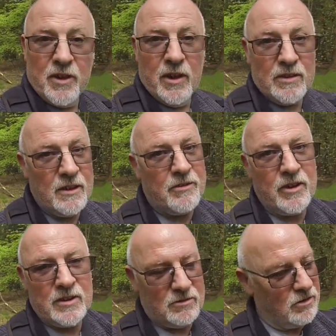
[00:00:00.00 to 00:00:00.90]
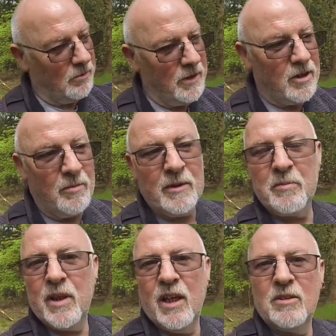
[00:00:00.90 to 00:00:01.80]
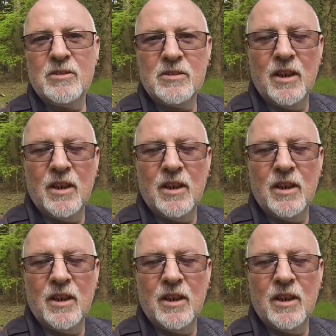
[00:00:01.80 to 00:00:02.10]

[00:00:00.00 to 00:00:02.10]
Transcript: know different, drop me a comment below.